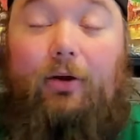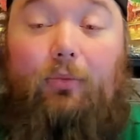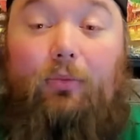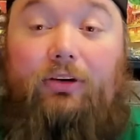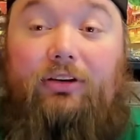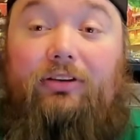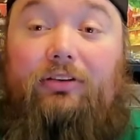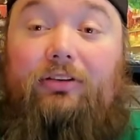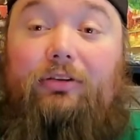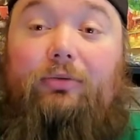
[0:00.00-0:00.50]

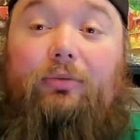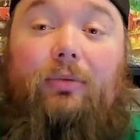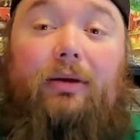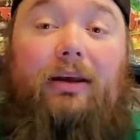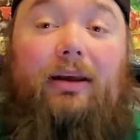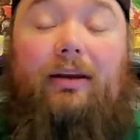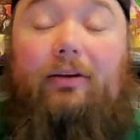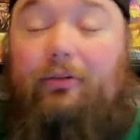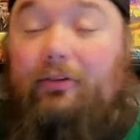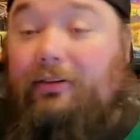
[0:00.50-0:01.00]
which is
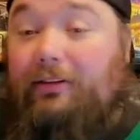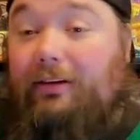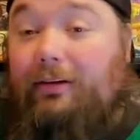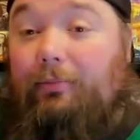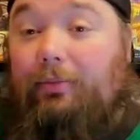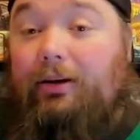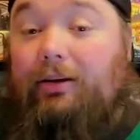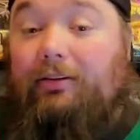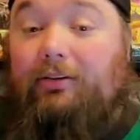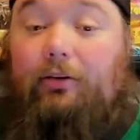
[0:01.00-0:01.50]

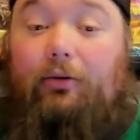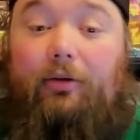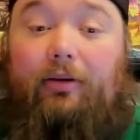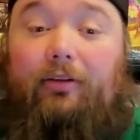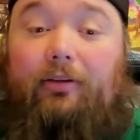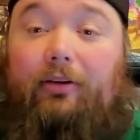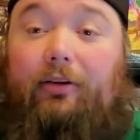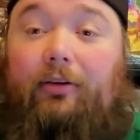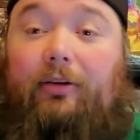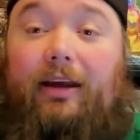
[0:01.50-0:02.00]
interesting because no
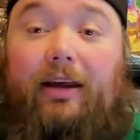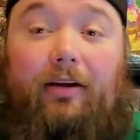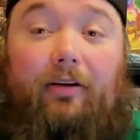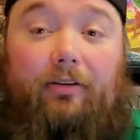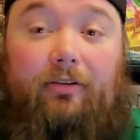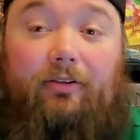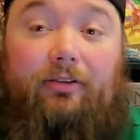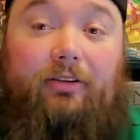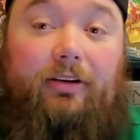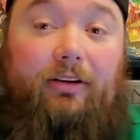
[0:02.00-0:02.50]
other
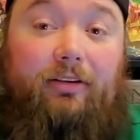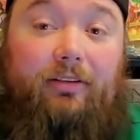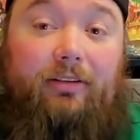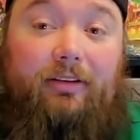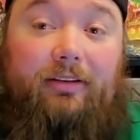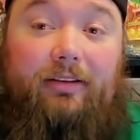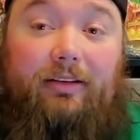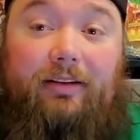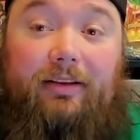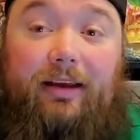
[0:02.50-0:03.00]
characters does
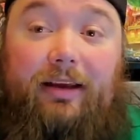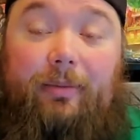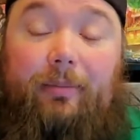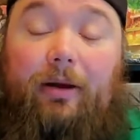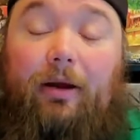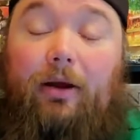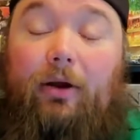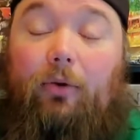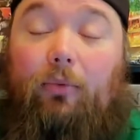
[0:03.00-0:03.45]
this in the game,